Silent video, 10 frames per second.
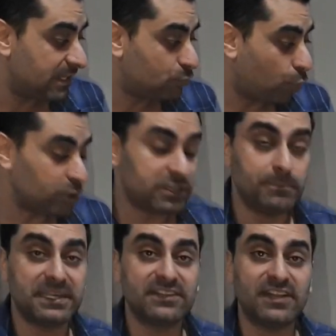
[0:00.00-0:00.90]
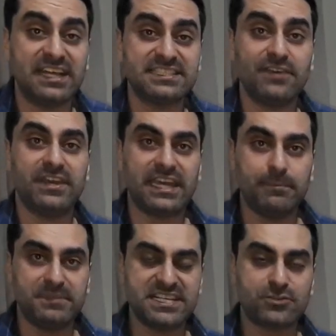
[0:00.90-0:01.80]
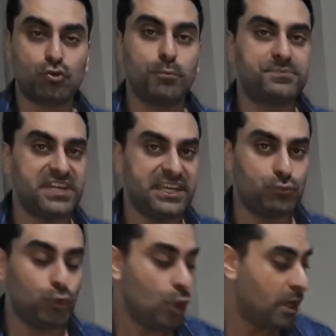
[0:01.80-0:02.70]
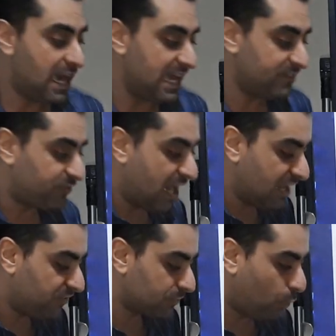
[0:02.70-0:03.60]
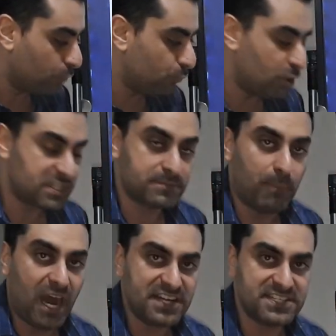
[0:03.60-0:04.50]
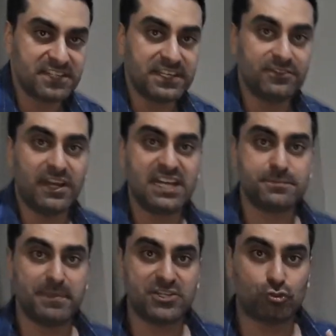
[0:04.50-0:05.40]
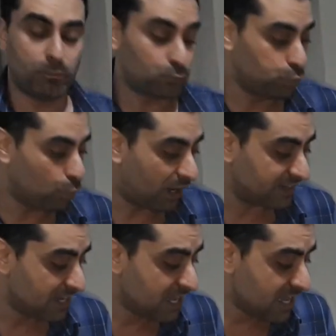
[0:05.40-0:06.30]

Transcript: Tottenham in last away game, this group 3-2. And Frankfurt won versus Marseille in last match at home 2-1.